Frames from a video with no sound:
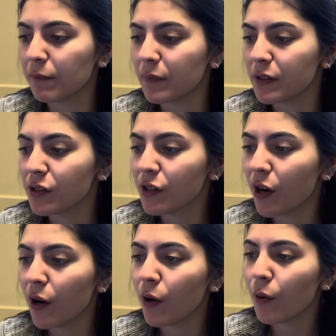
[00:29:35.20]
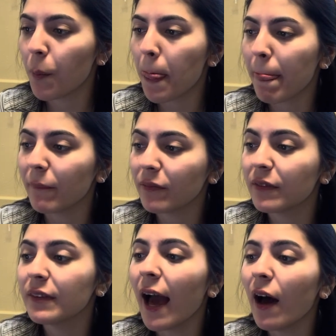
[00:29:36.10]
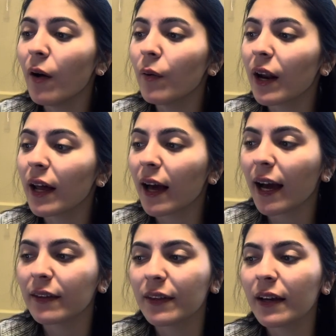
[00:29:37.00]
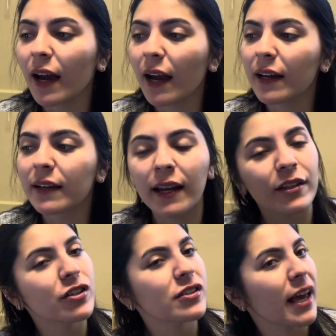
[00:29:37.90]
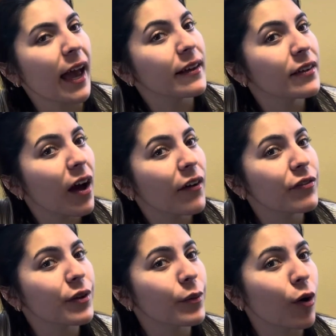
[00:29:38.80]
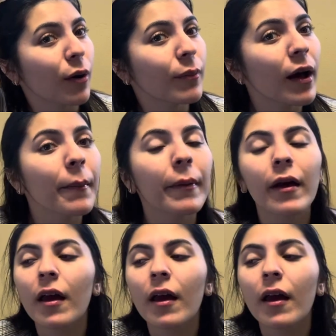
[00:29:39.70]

So now what I think I kind of just to end off the warm-up